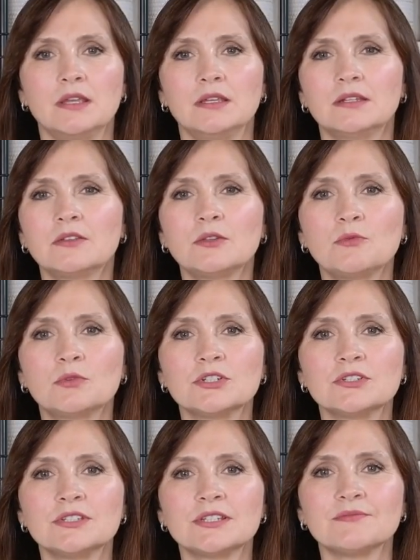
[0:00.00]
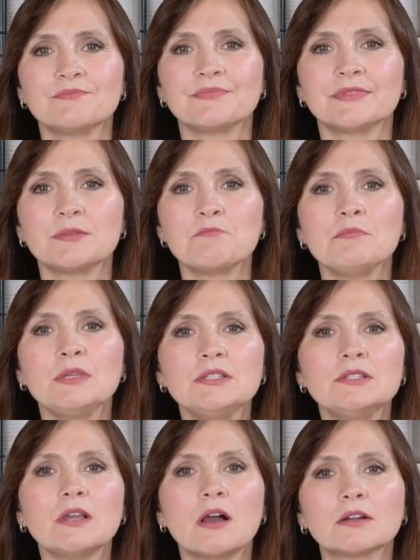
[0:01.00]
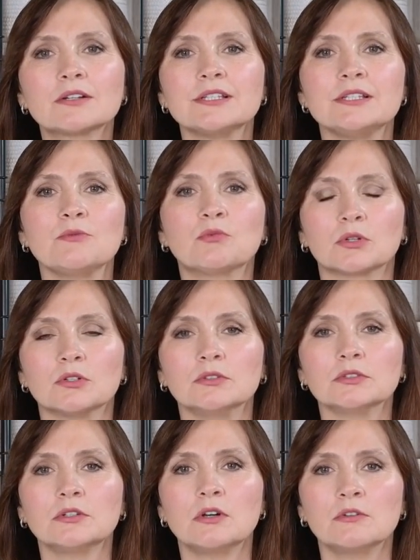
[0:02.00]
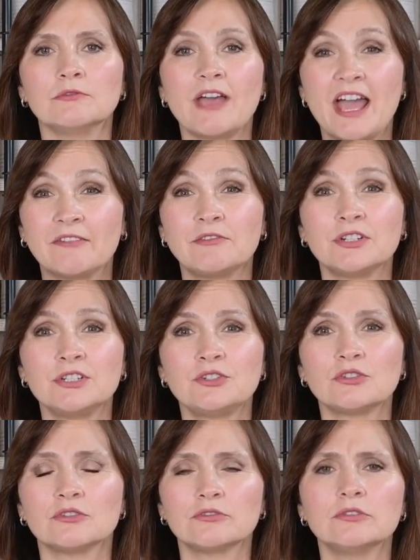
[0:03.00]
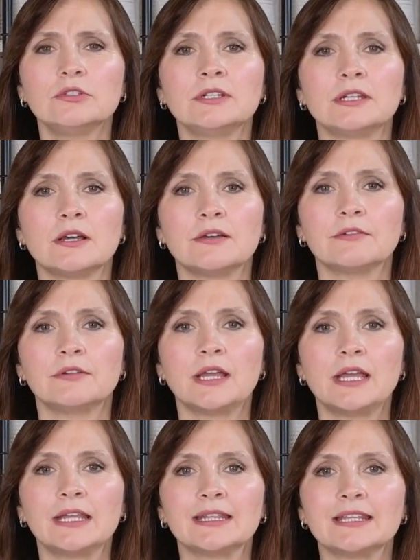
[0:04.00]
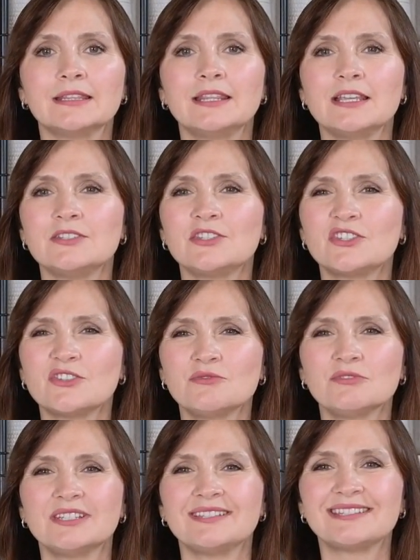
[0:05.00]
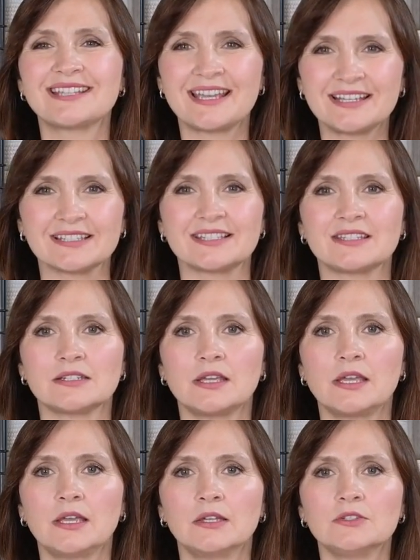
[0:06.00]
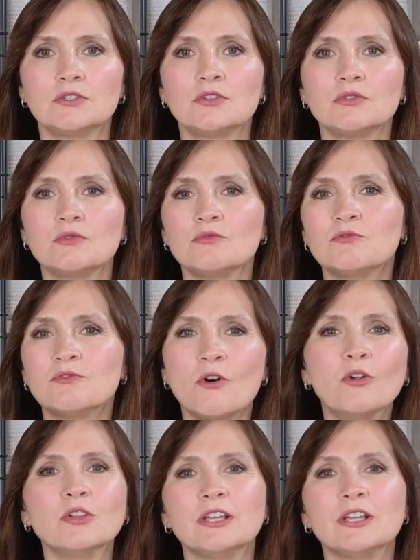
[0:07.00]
In other words, the mediocrity world of average or good enough that they so detest to fall